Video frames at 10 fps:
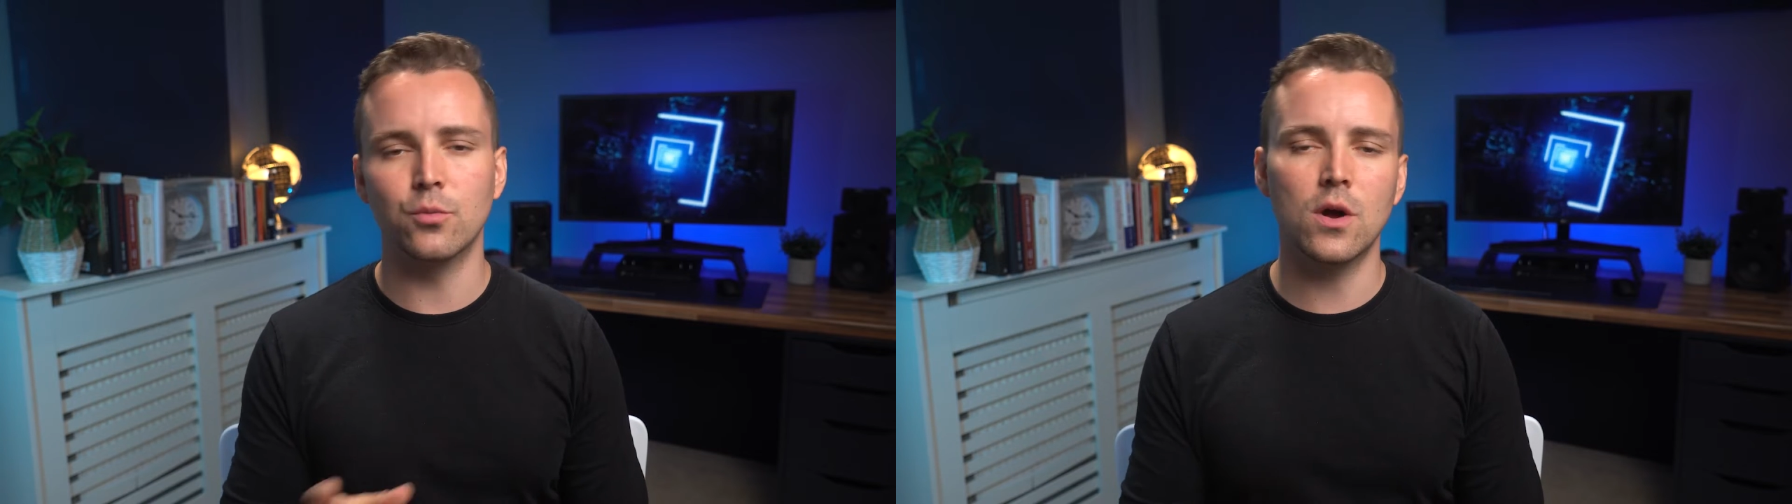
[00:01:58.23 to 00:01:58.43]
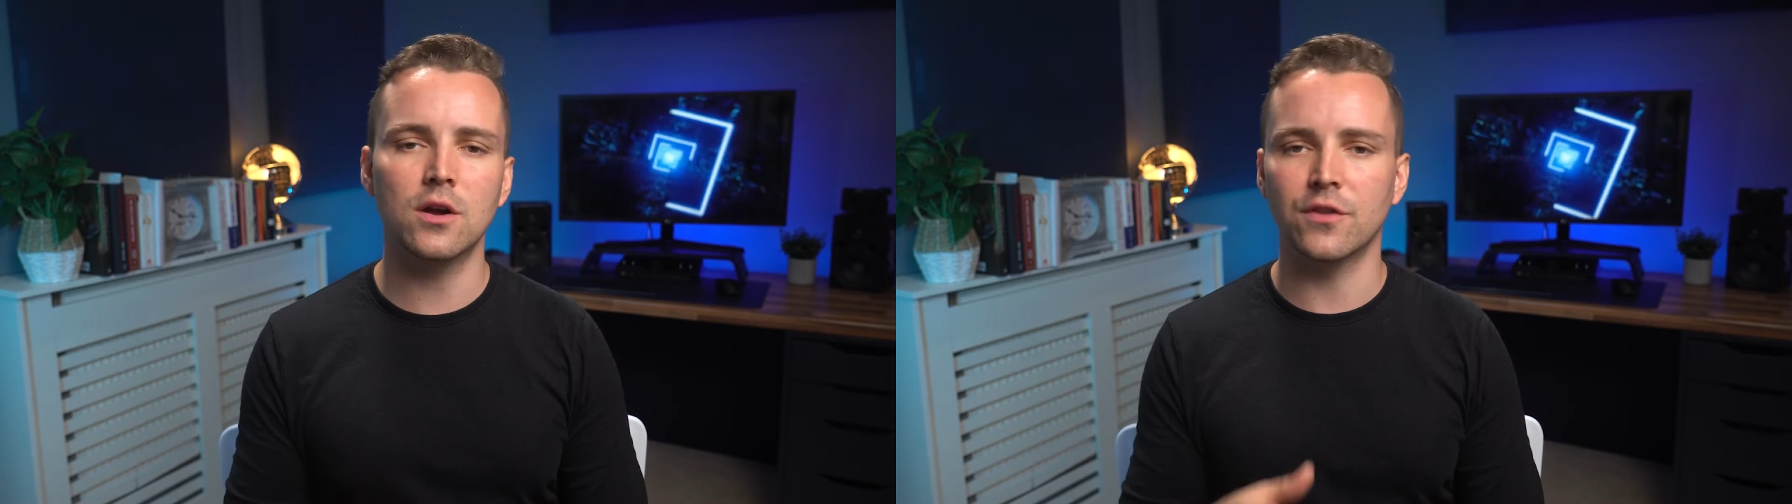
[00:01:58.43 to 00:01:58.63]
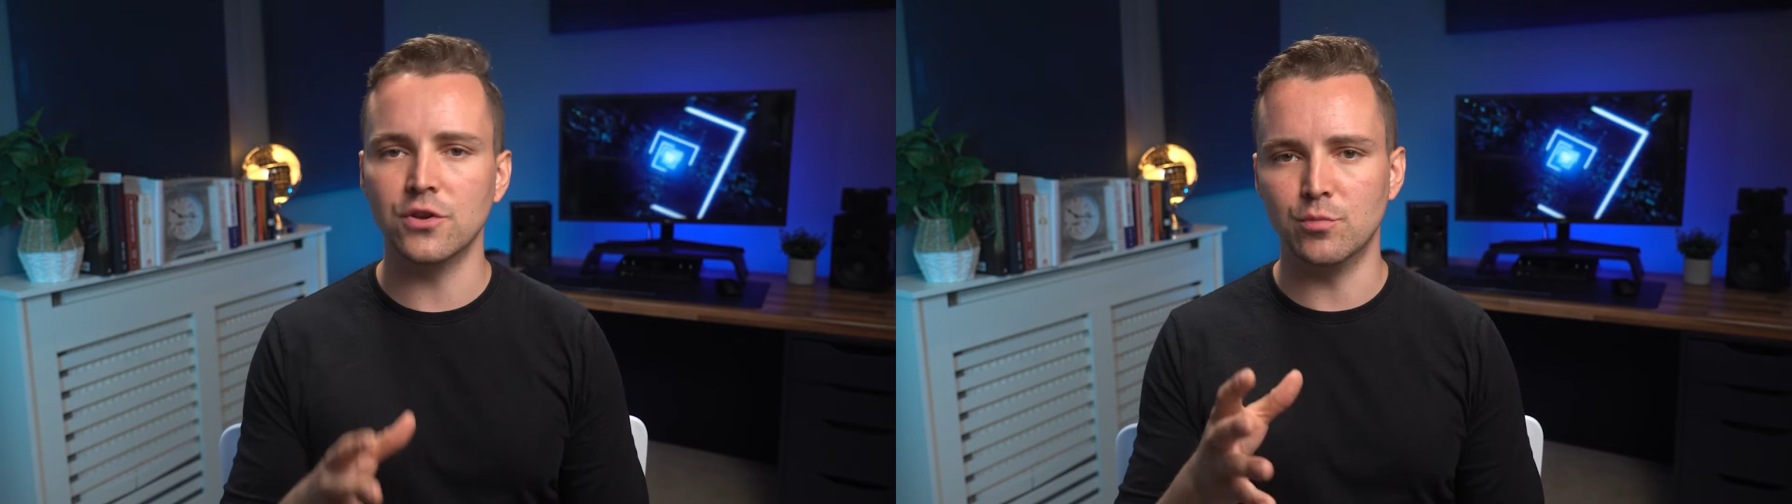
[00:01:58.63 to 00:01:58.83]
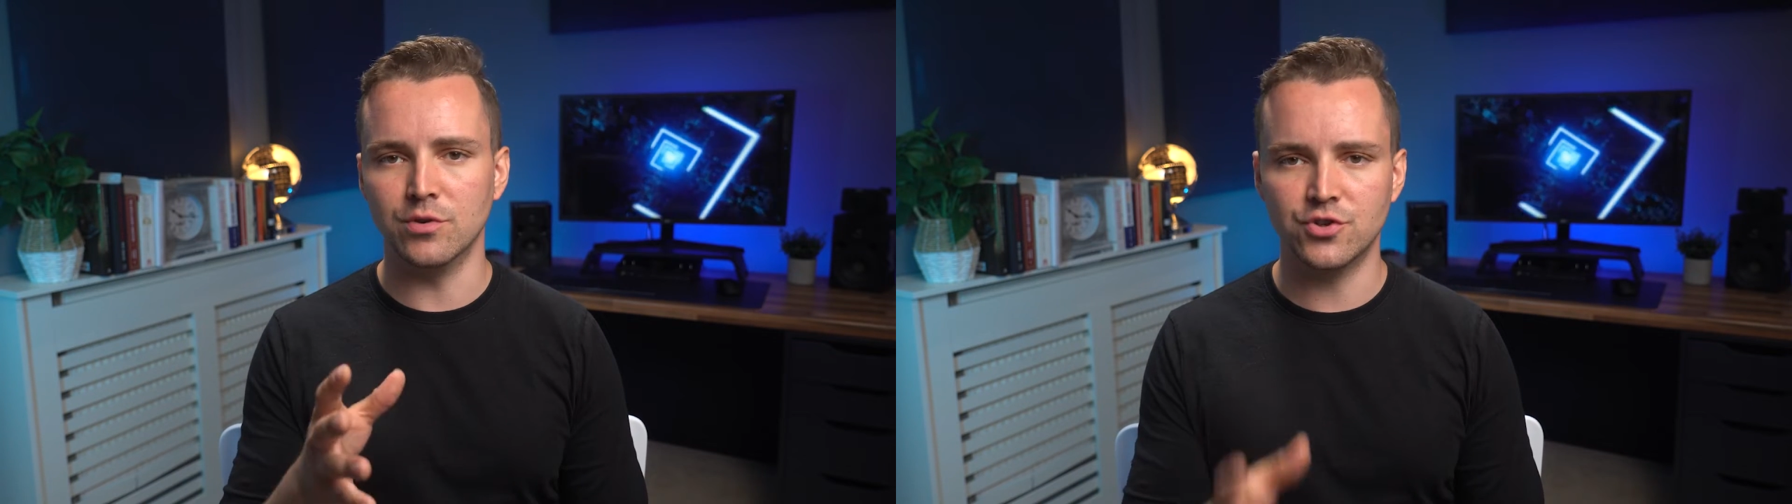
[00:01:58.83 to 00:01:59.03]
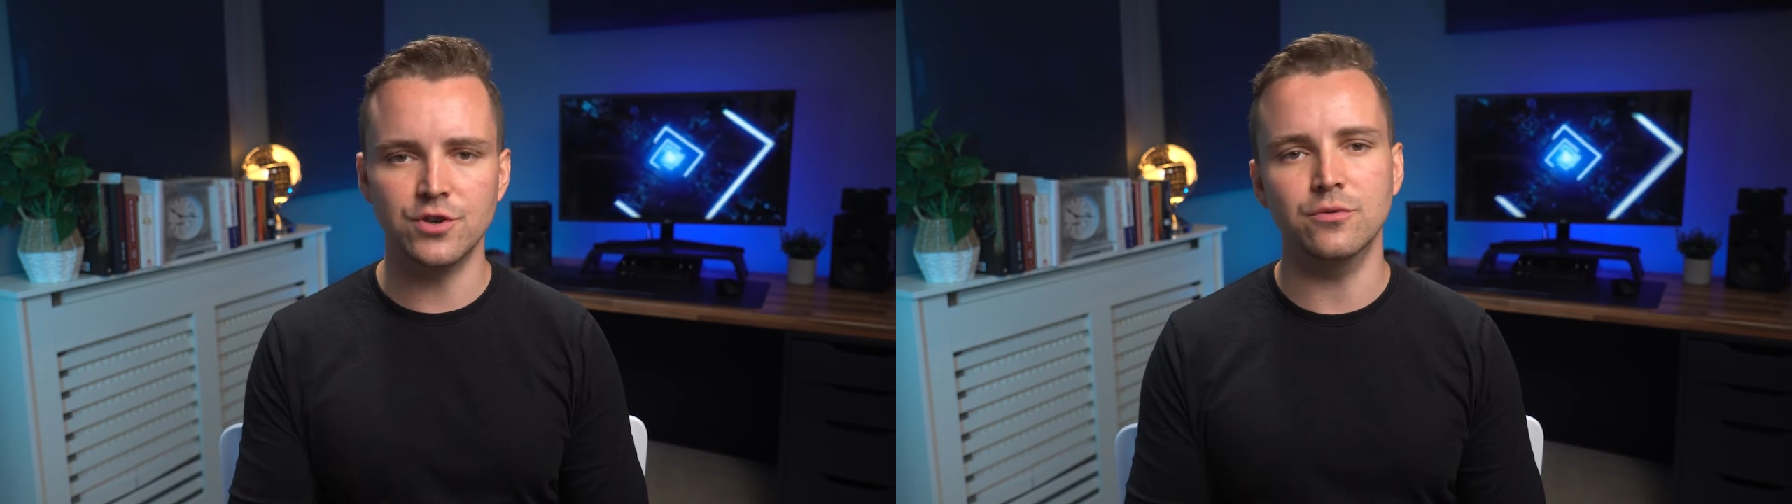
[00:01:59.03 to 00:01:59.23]
work that you
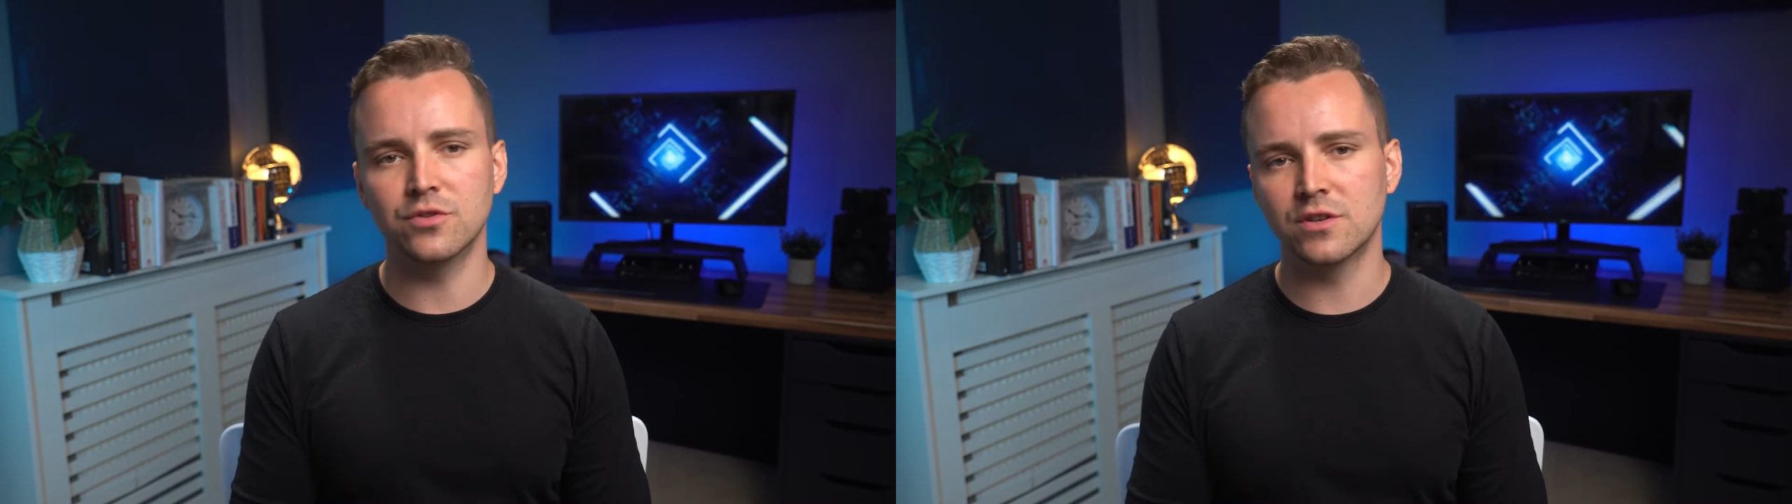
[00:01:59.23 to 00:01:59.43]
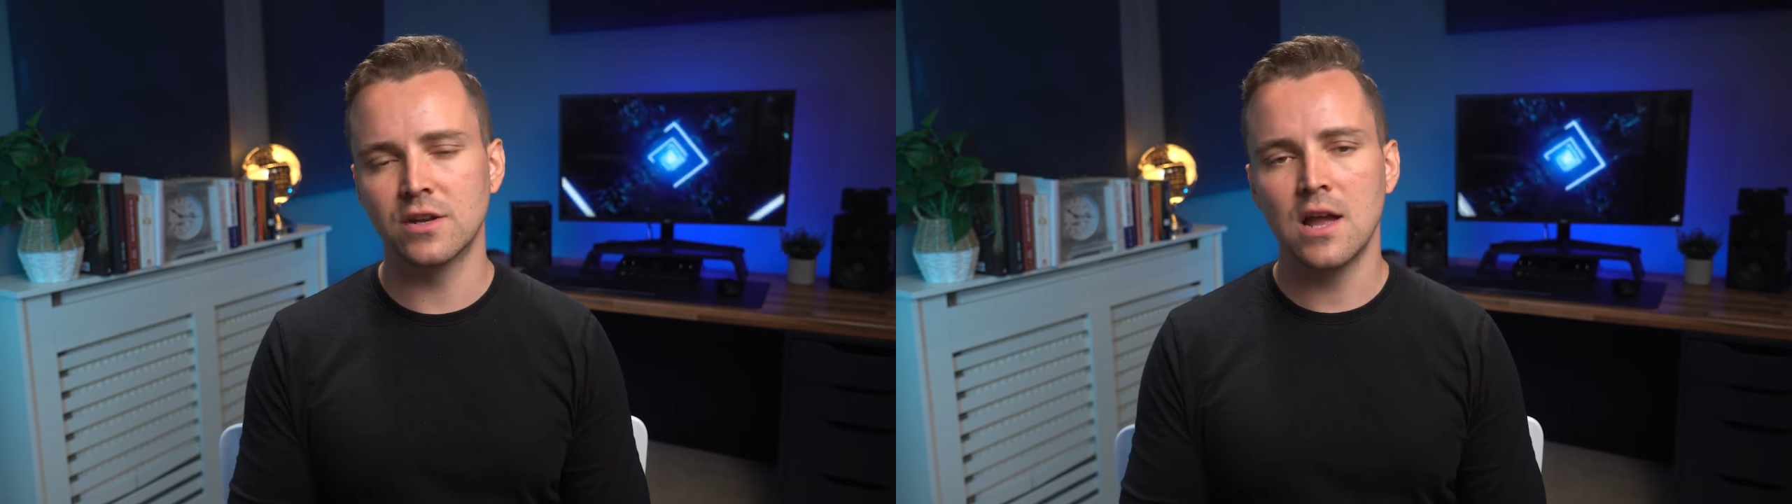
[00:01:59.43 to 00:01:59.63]
produced,